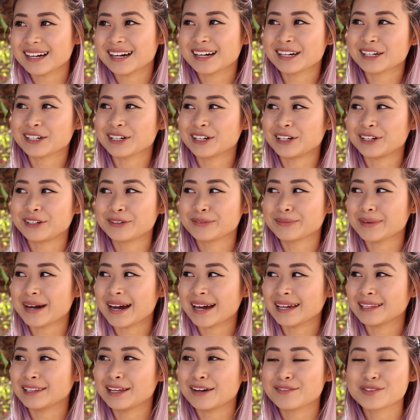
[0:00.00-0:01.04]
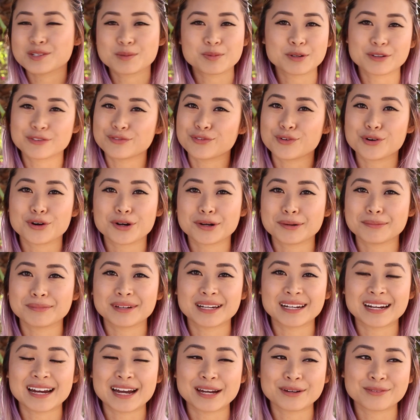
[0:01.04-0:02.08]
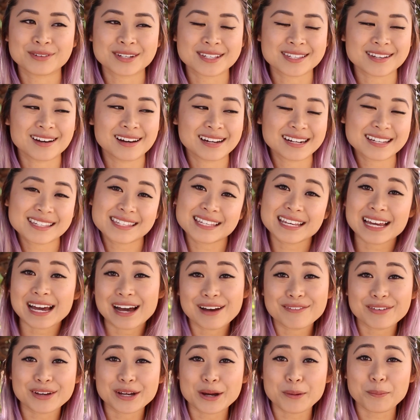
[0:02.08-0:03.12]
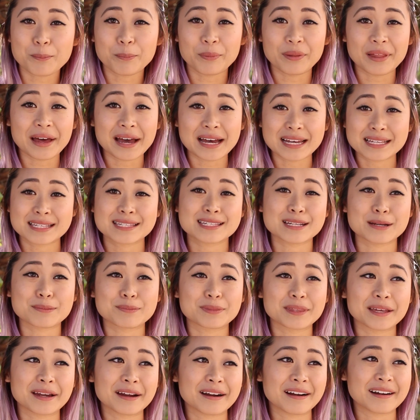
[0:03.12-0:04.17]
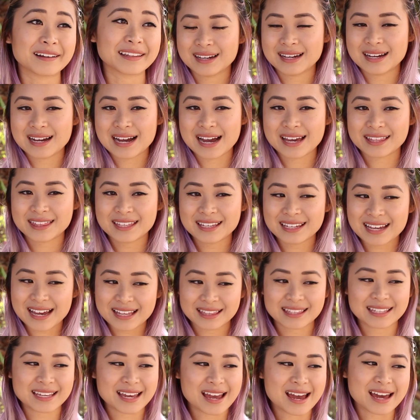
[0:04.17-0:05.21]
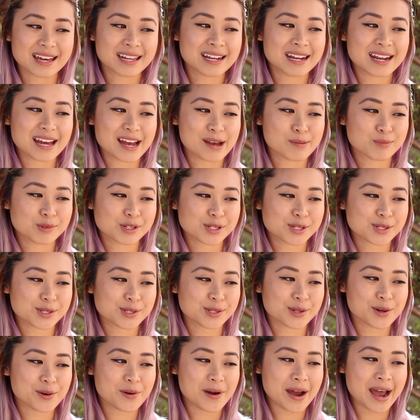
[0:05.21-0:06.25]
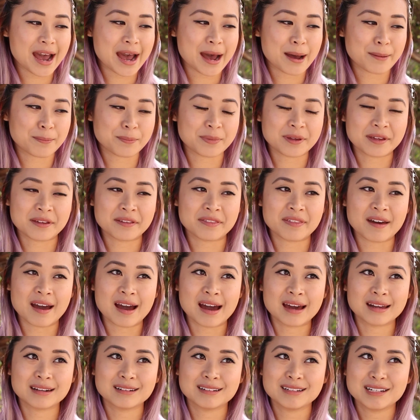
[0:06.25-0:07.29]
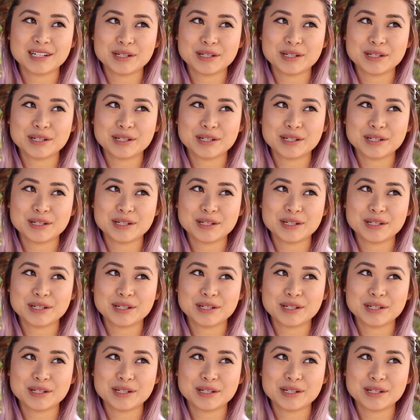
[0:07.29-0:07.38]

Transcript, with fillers: I don't know, I love to perform and I was honestly having a blast up there. I think at the end, I'm just so happy that